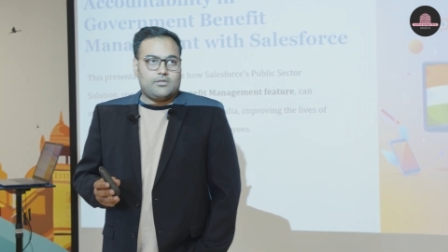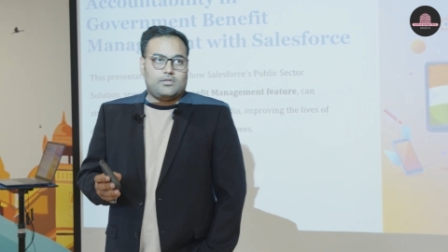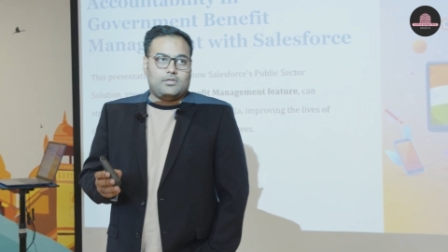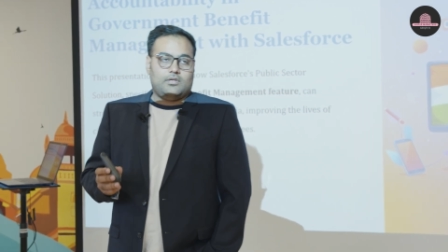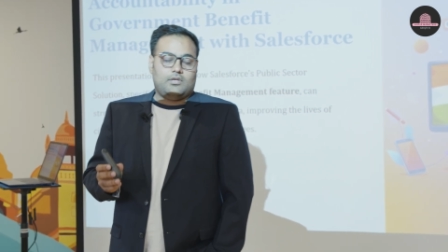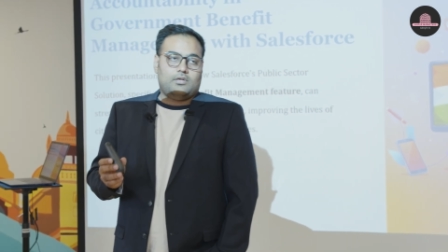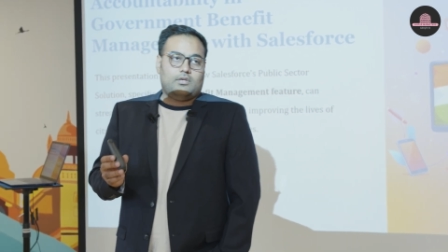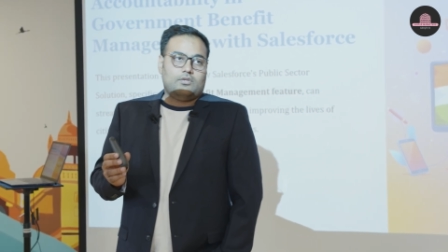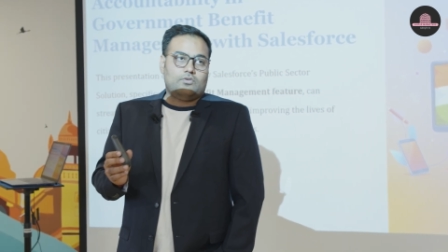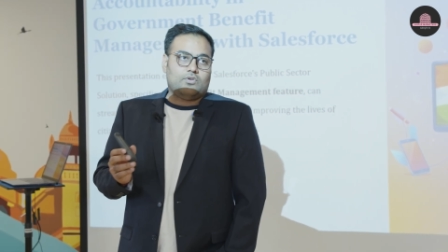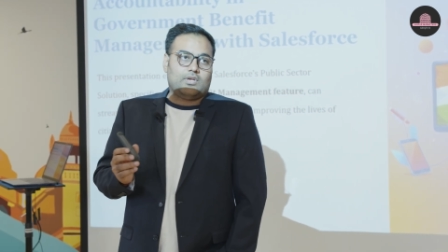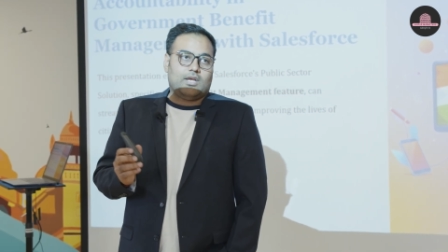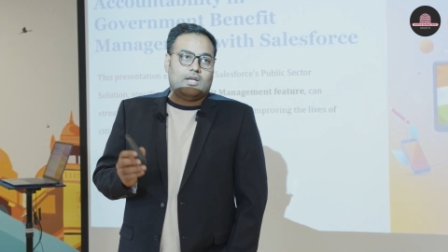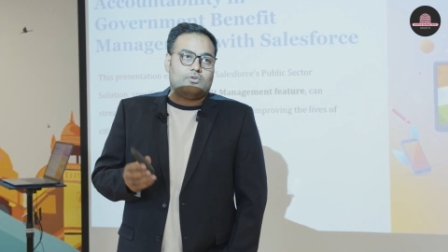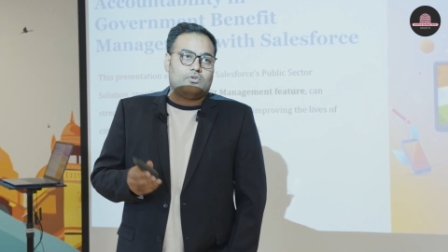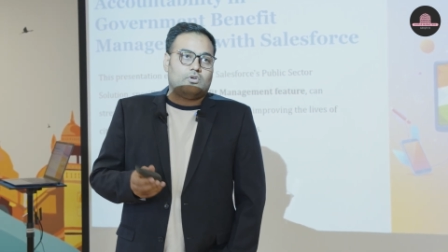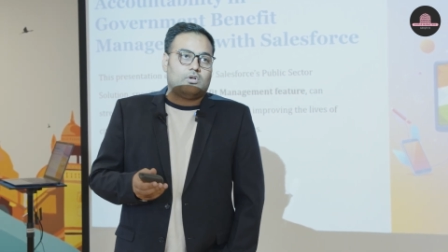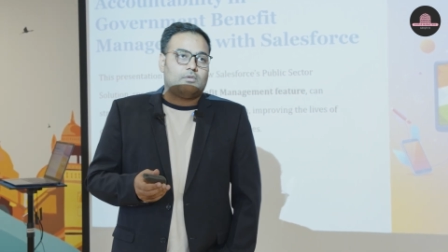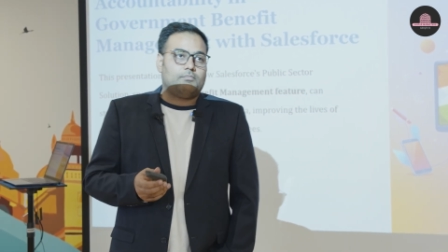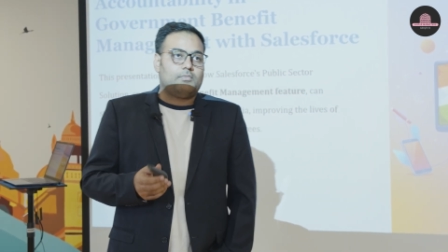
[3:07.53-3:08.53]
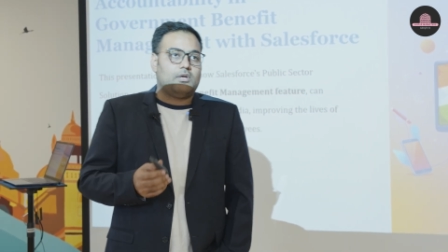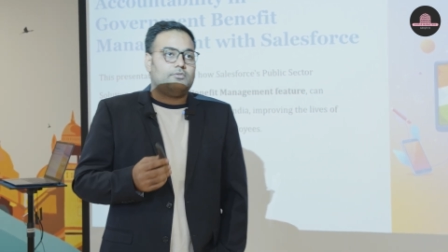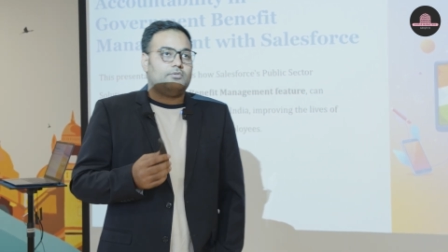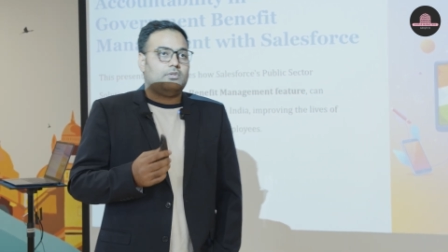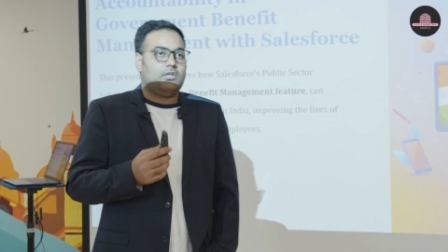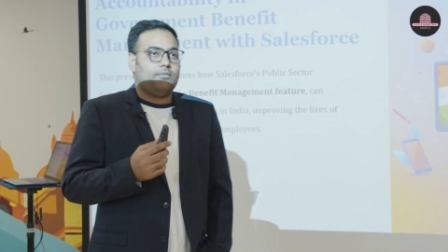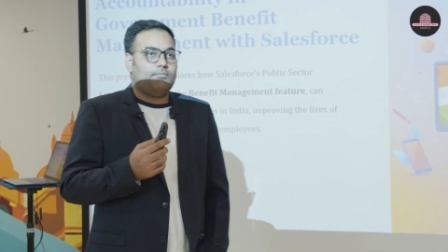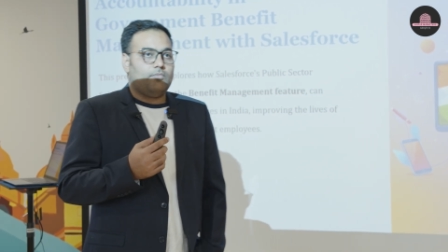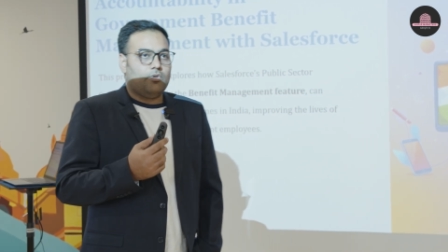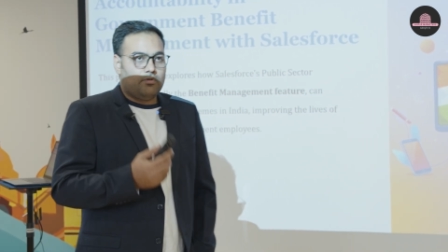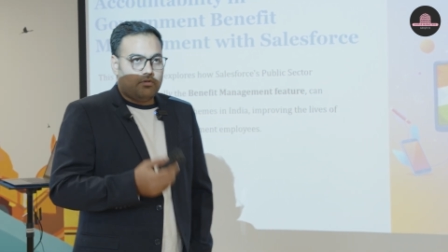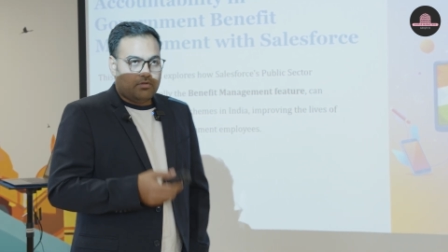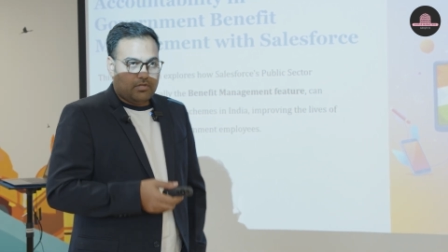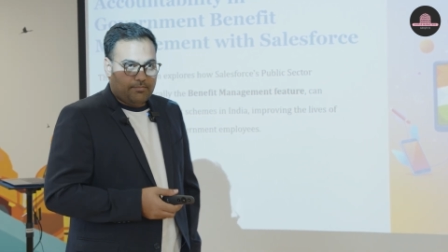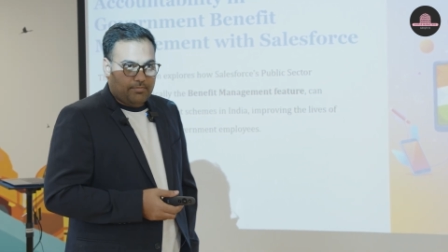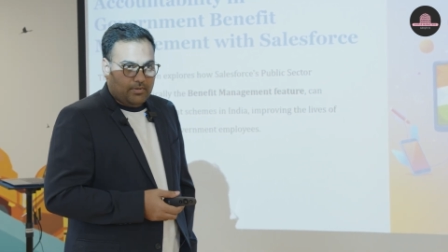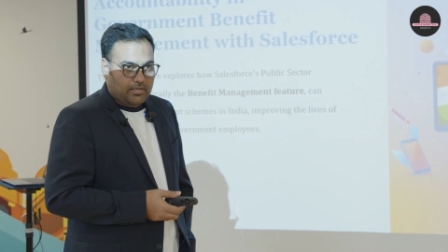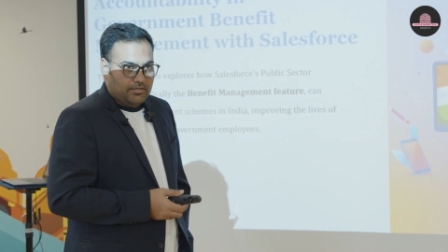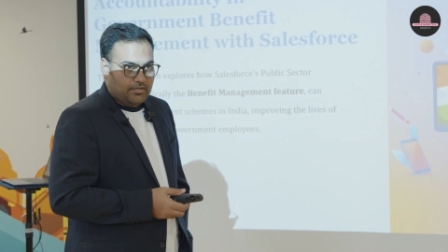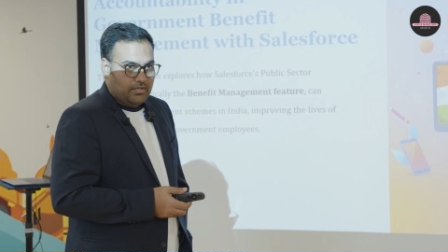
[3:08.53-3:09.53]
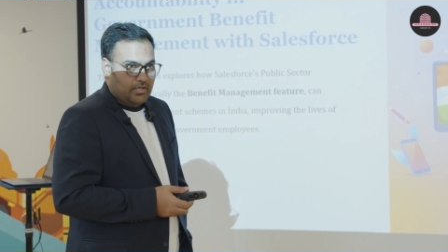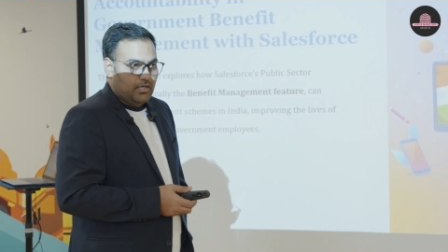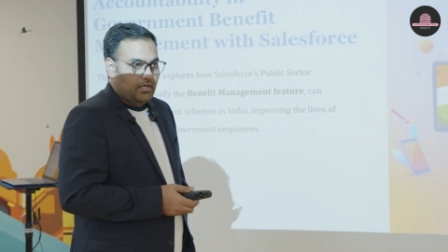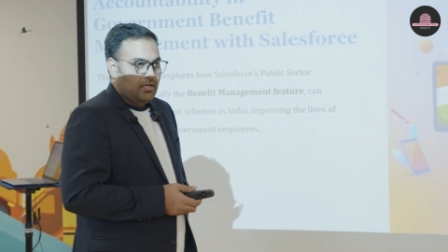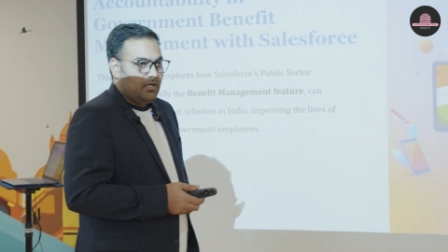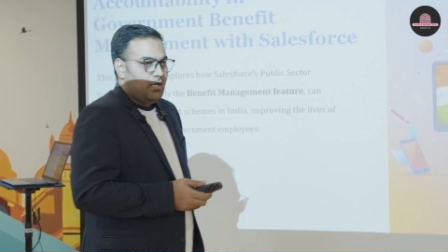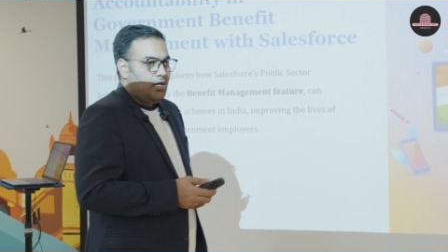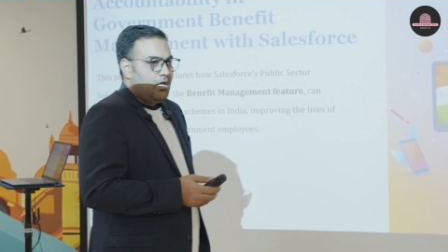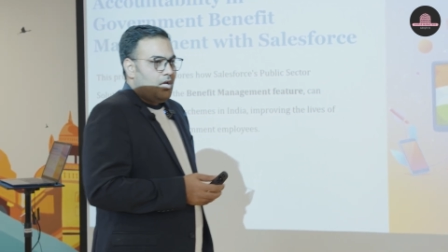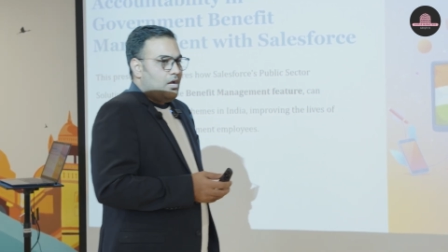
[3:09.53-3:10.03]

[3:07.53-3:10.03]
You can talk about the municipality